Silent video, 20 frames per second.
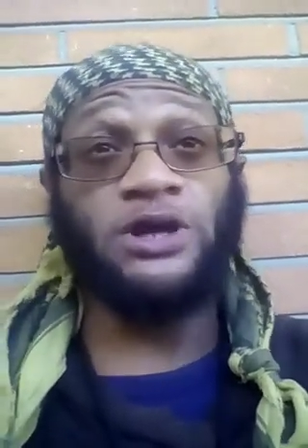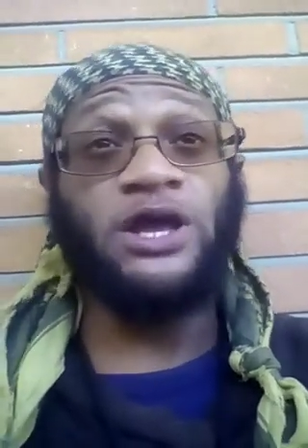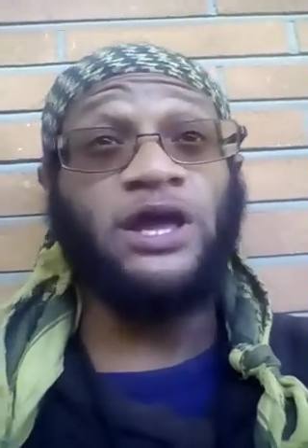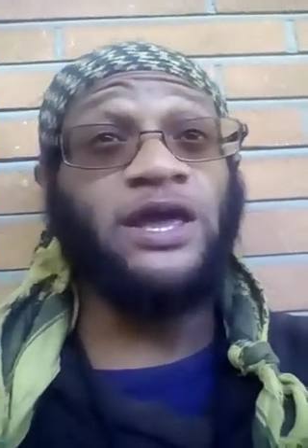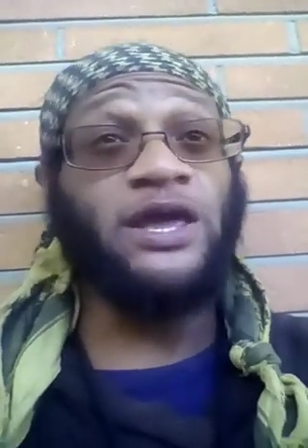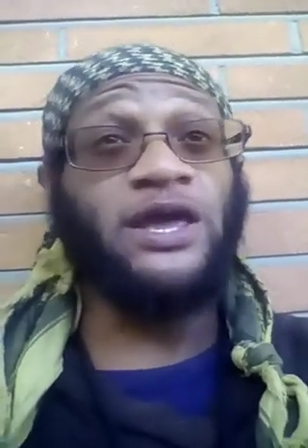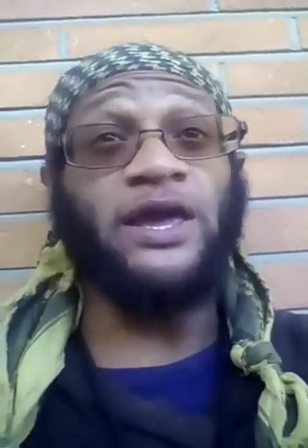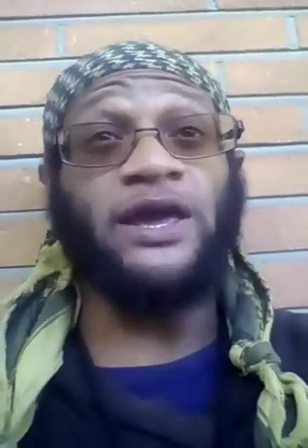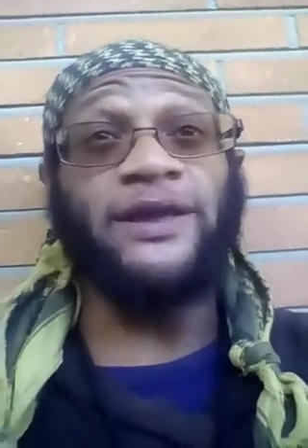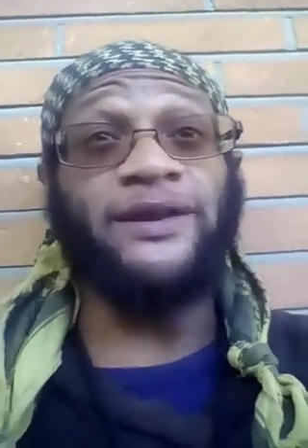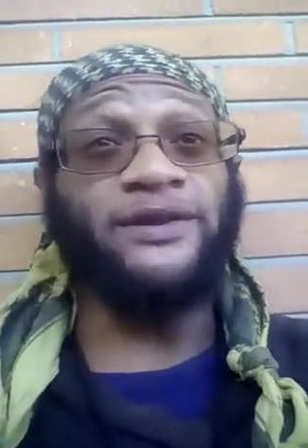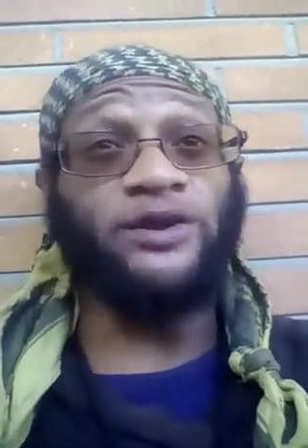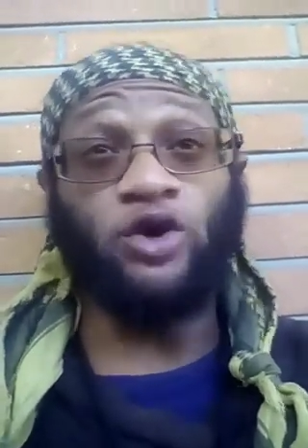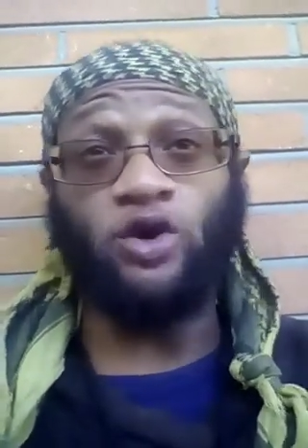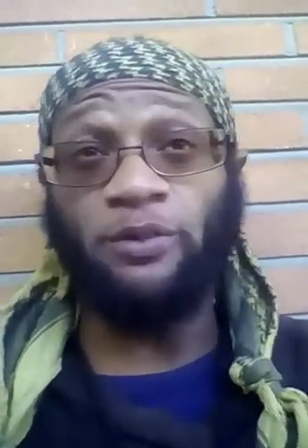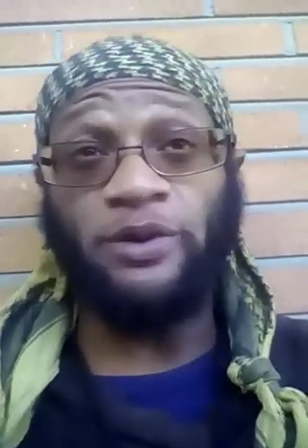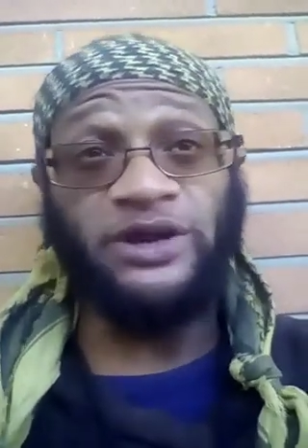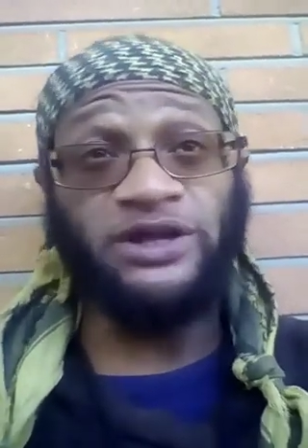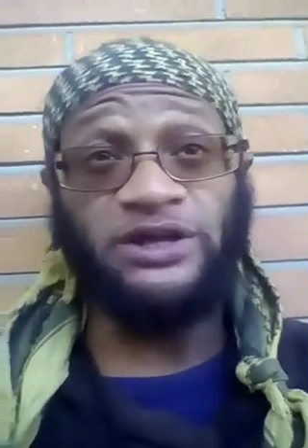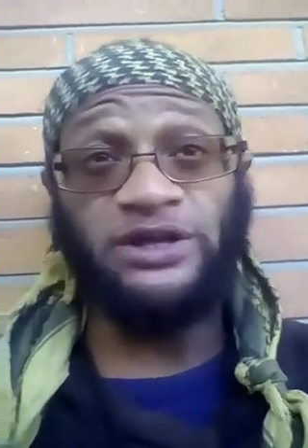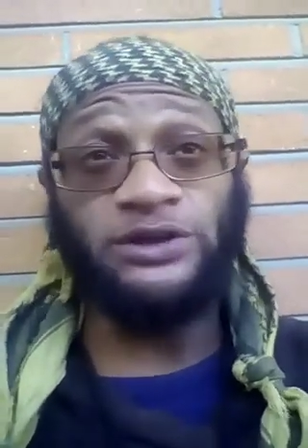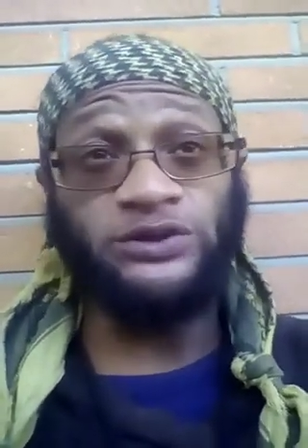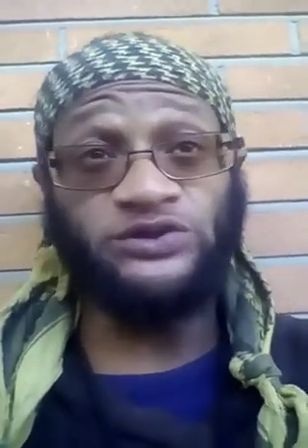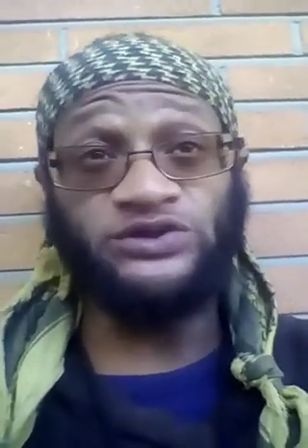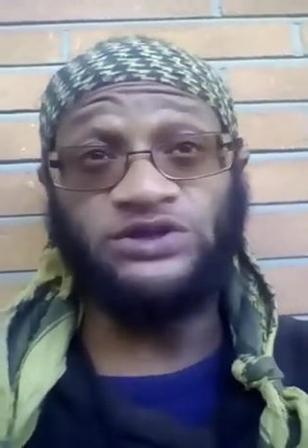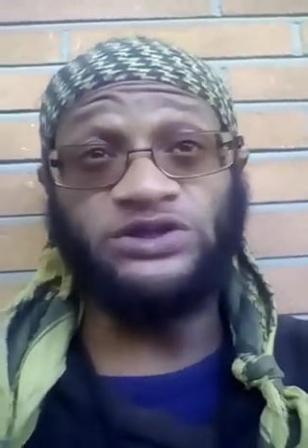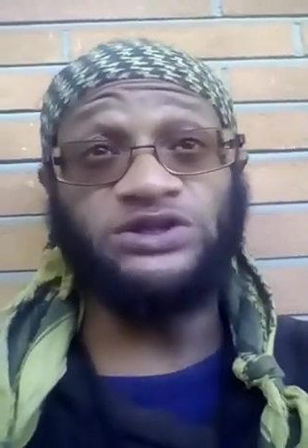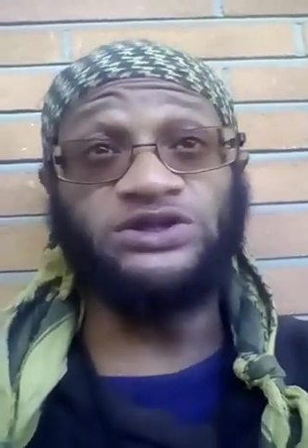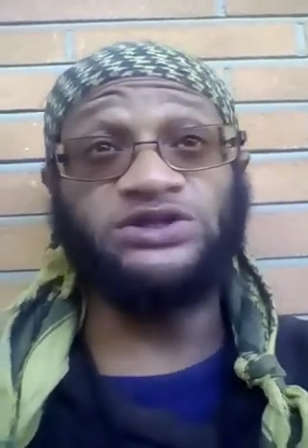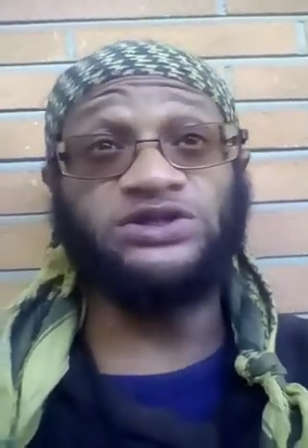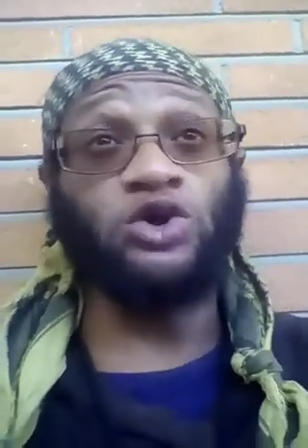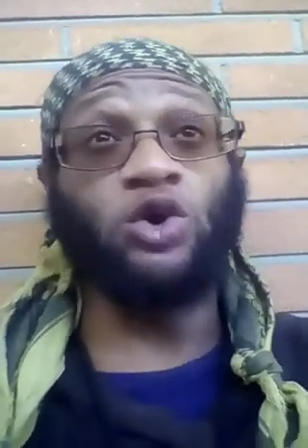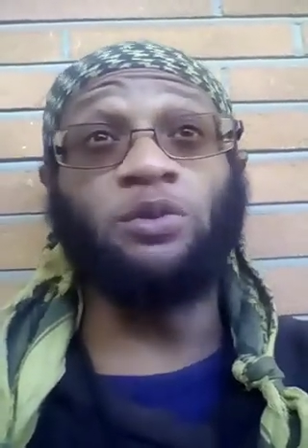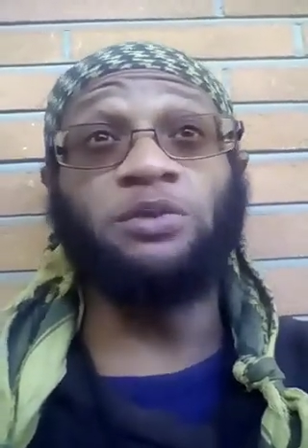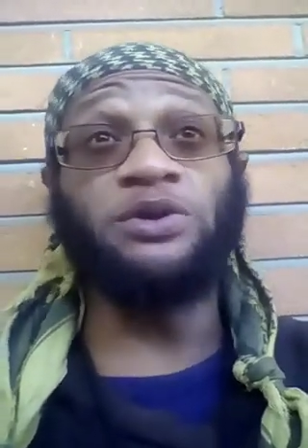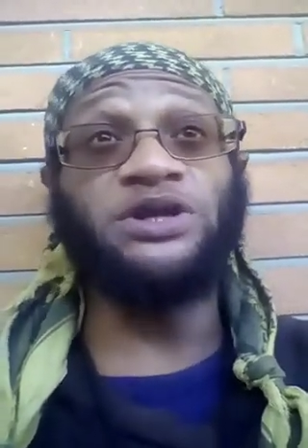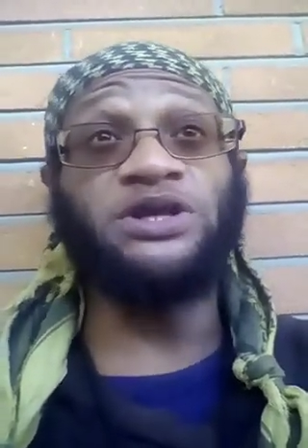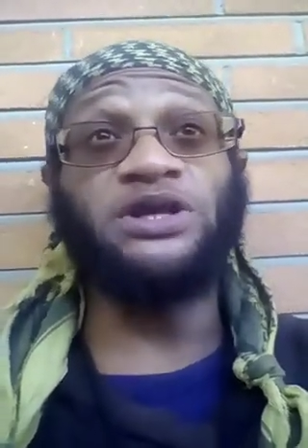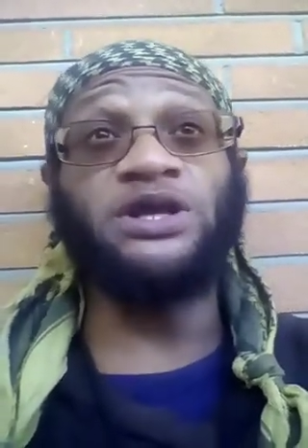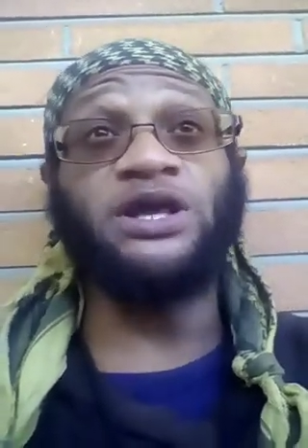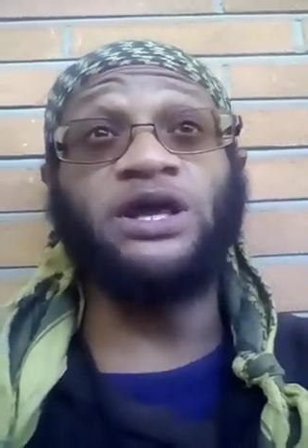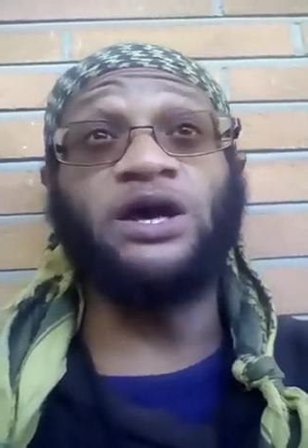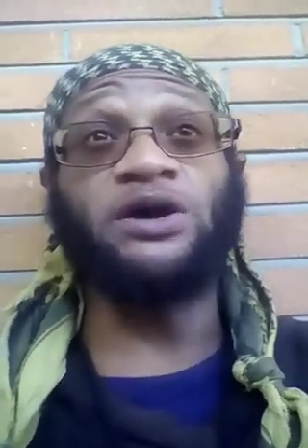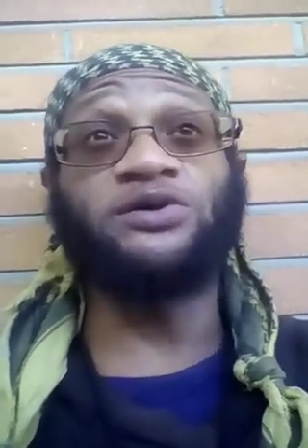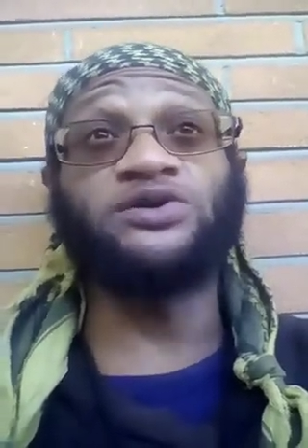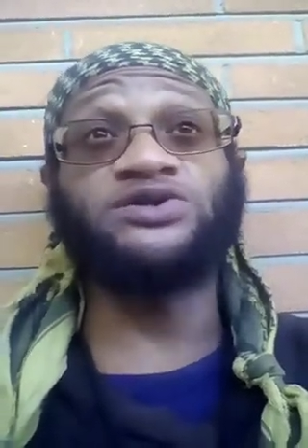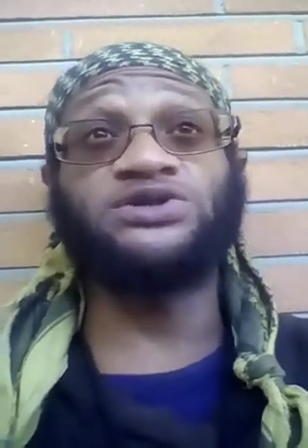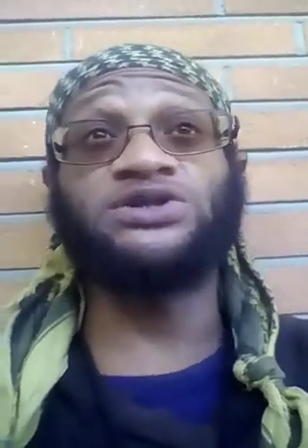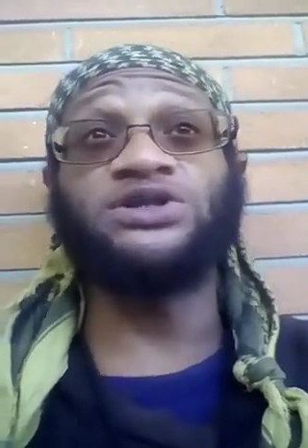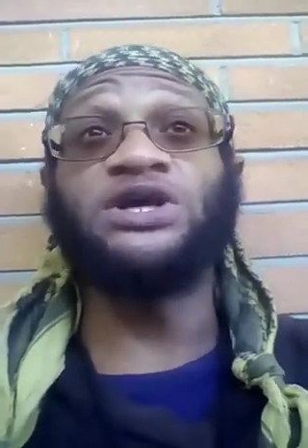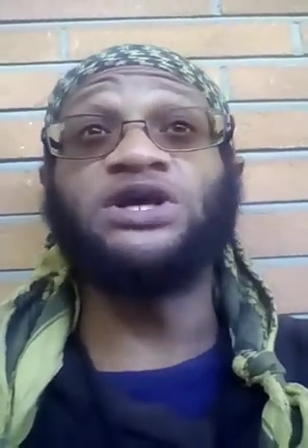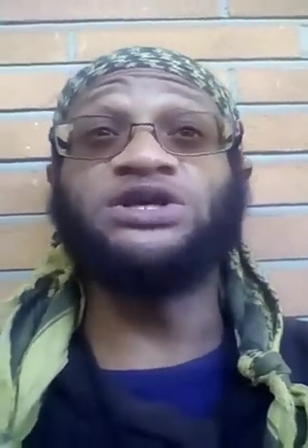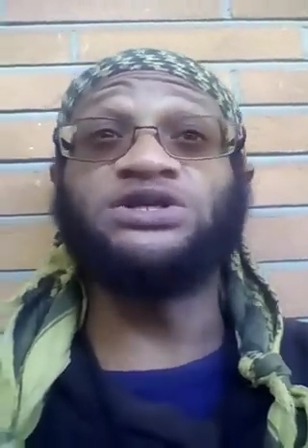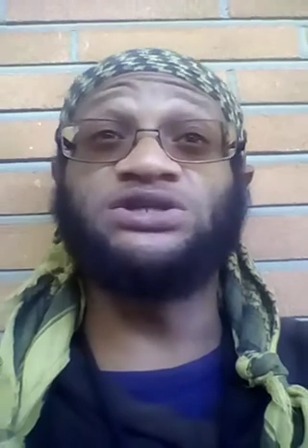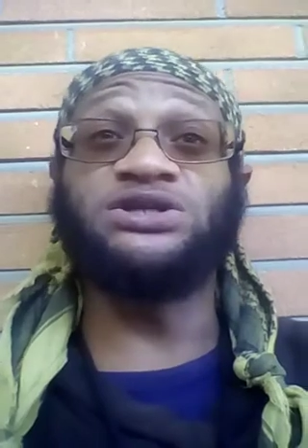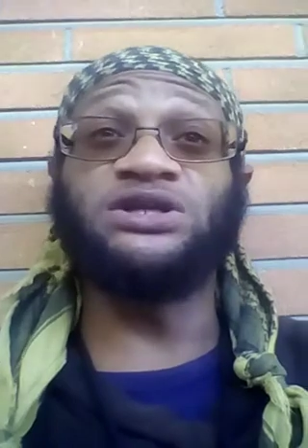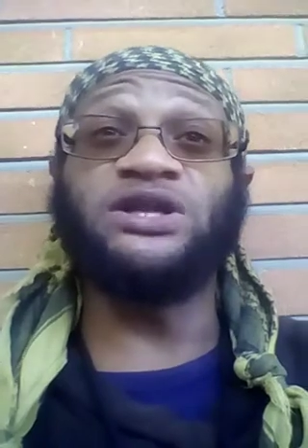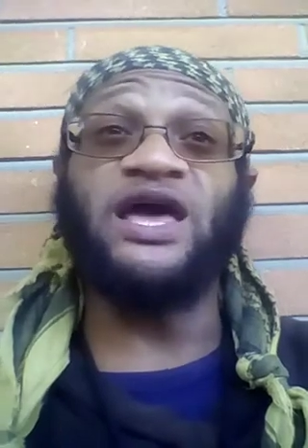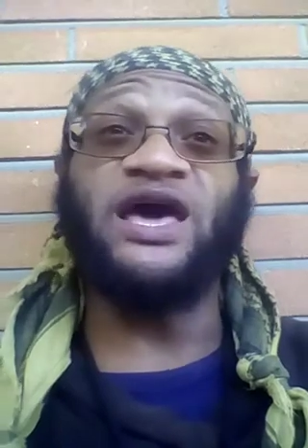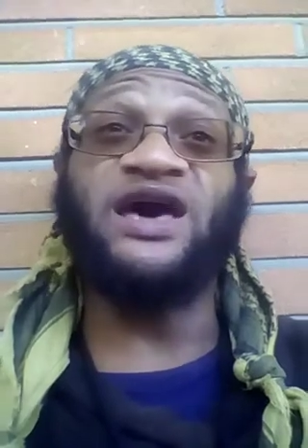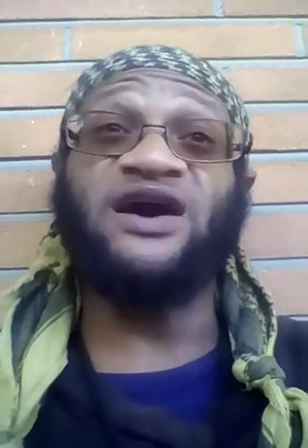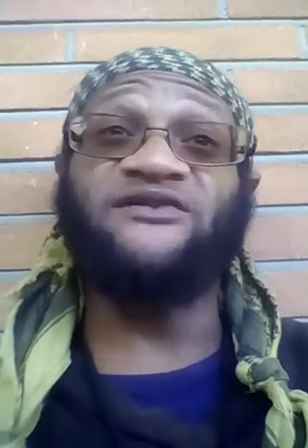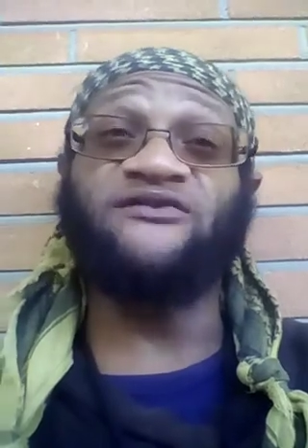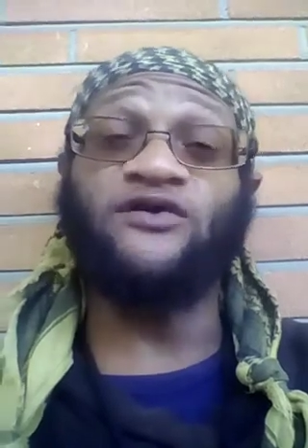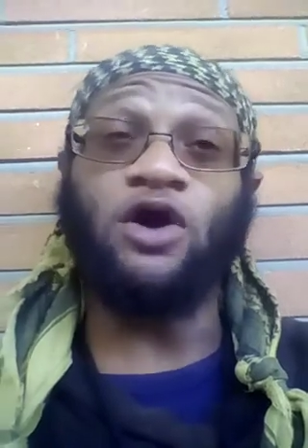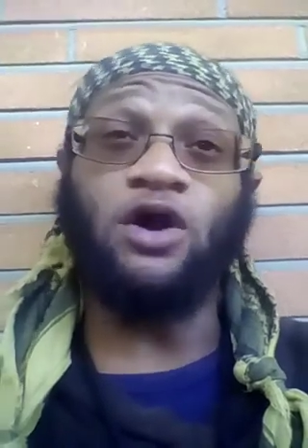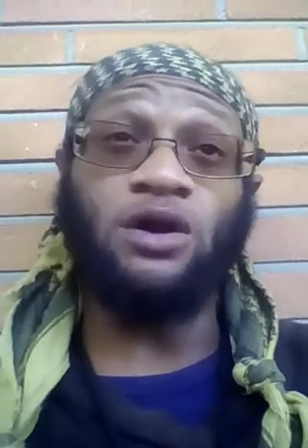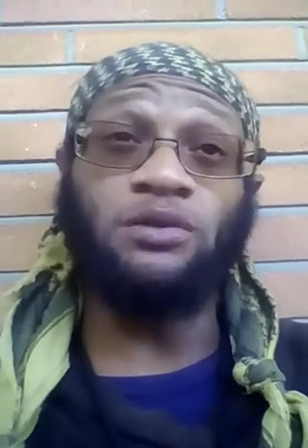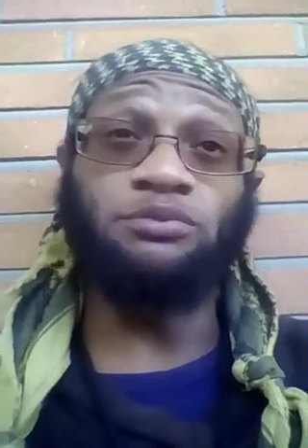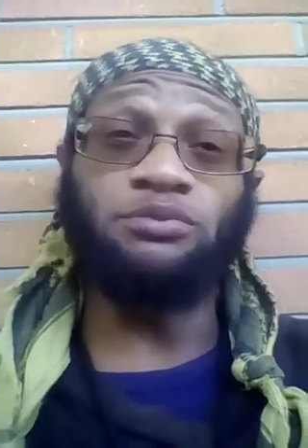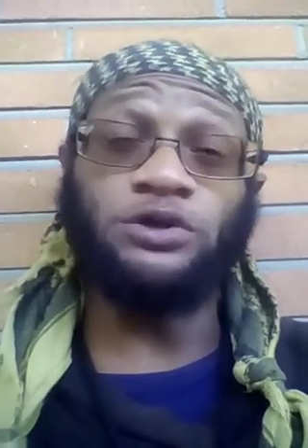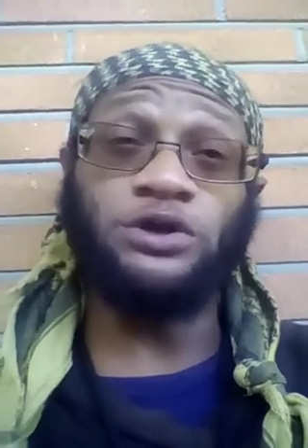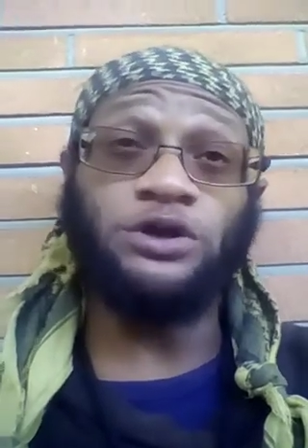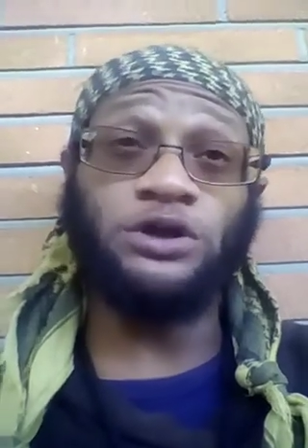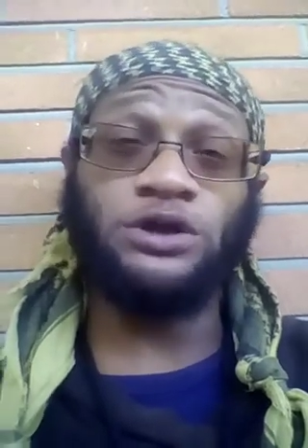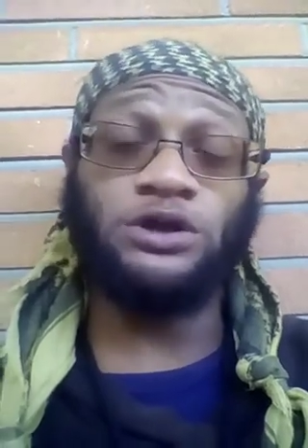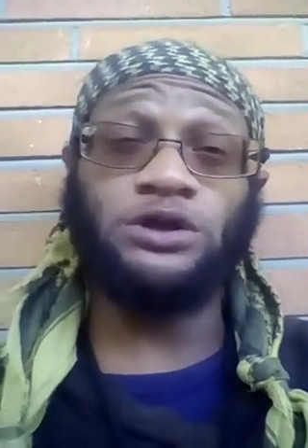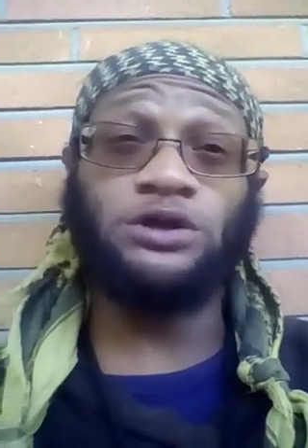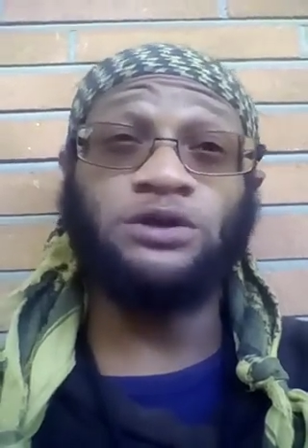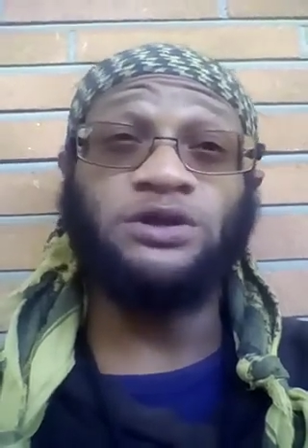and nobody else's. Nobody else should have our book.